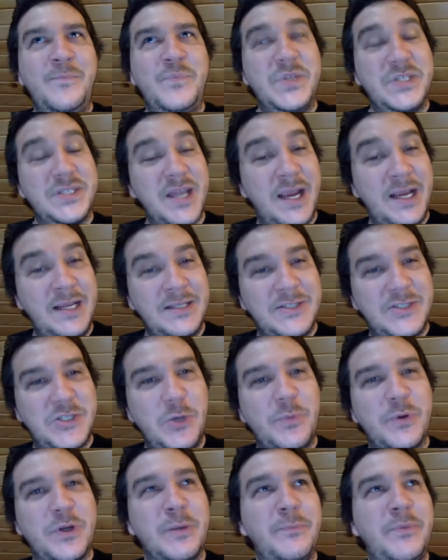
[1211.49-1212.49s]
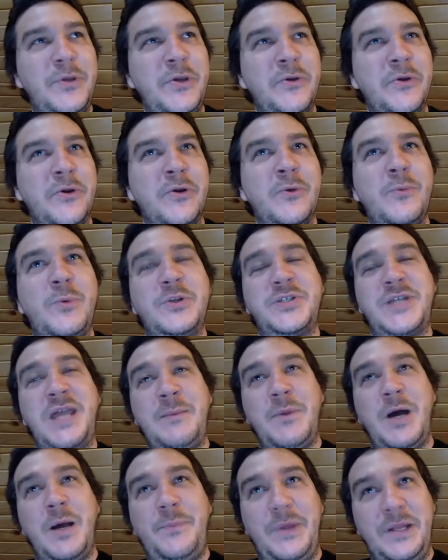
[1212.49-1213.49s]
the Titan supercomputer, which
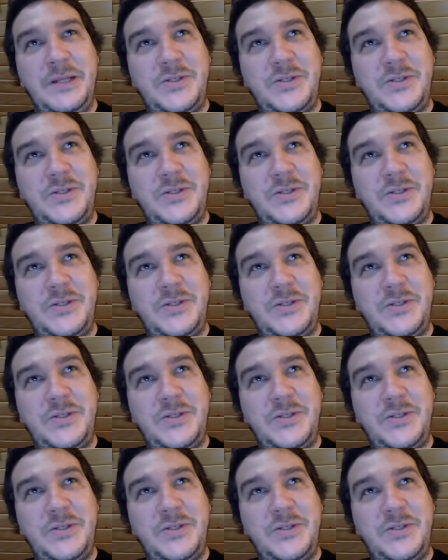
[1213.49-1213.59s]
came up in